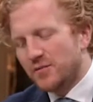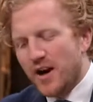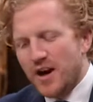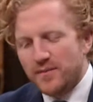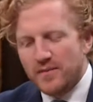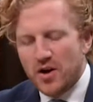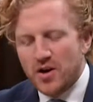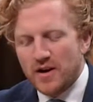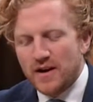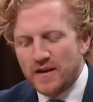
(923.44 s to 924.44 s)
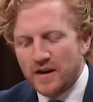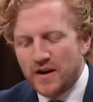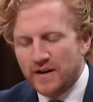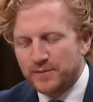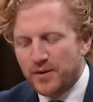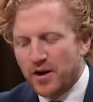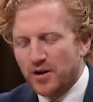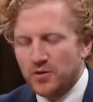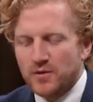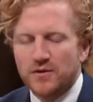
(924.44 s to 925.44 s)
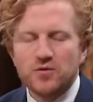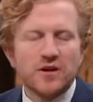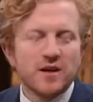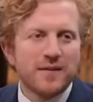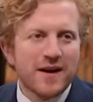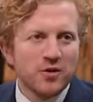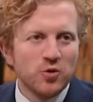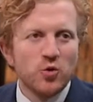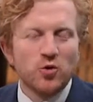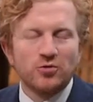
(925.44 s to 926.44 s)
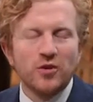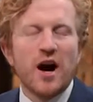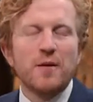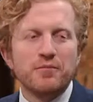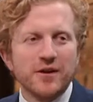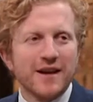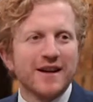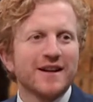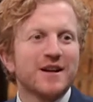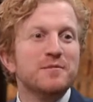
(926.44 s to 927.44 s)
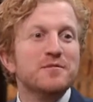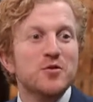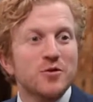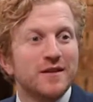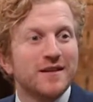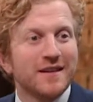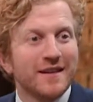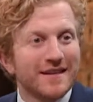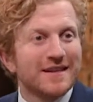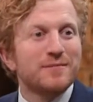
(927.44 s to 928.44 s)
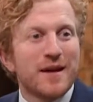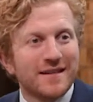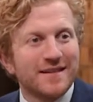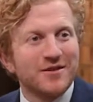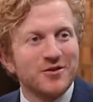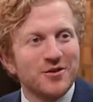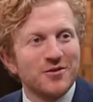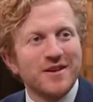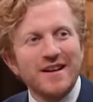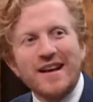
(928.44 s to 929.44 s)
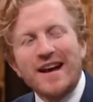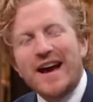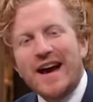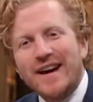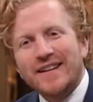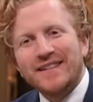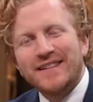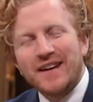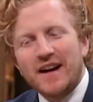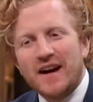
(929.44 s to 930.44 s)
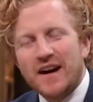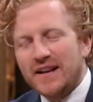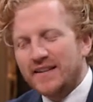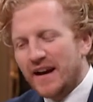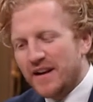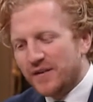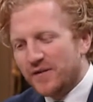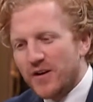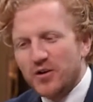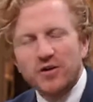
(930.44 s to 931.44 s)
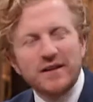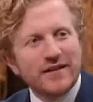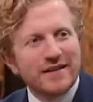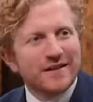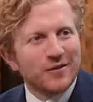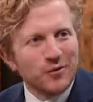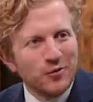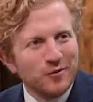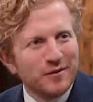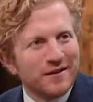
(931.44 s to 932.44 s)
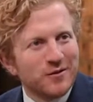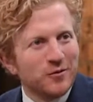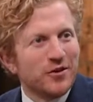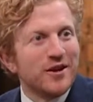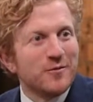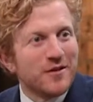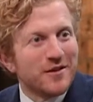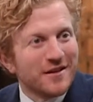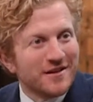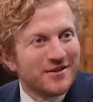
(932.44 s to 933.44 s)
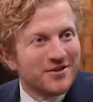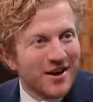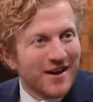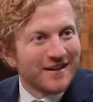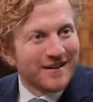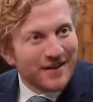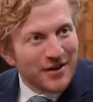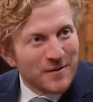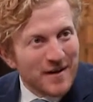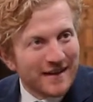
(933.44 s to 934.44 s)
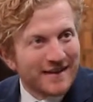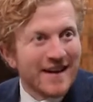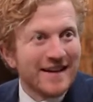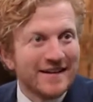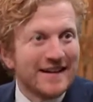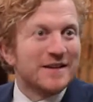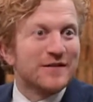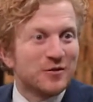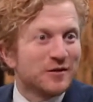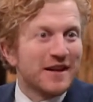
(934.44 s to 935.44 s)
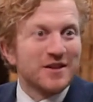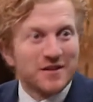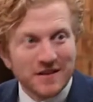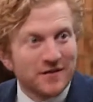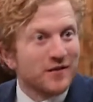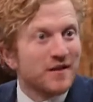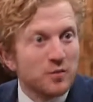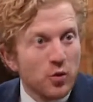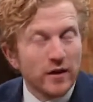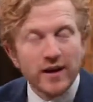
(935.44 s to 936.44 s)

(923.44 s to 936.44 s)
in the last part, you were talking about your upbringing and a community expected you. And it's very good to have a school, but a school's only with a child a certain amount of day, individual teachers even smaller